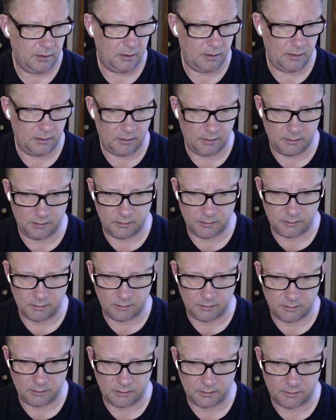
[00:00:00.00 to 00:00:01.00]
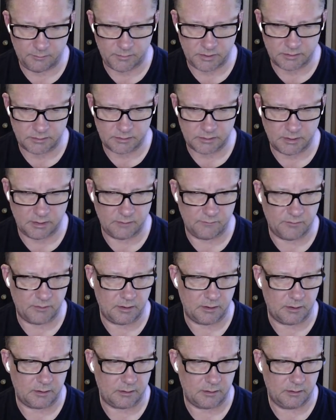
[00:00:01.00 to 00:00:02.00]
And I'm going to save
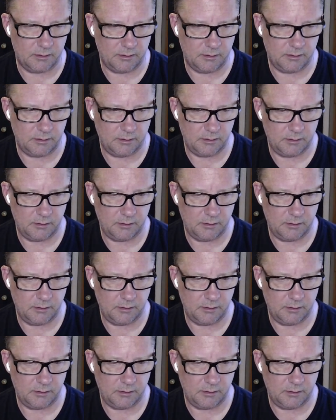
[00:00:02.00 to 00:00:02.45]
that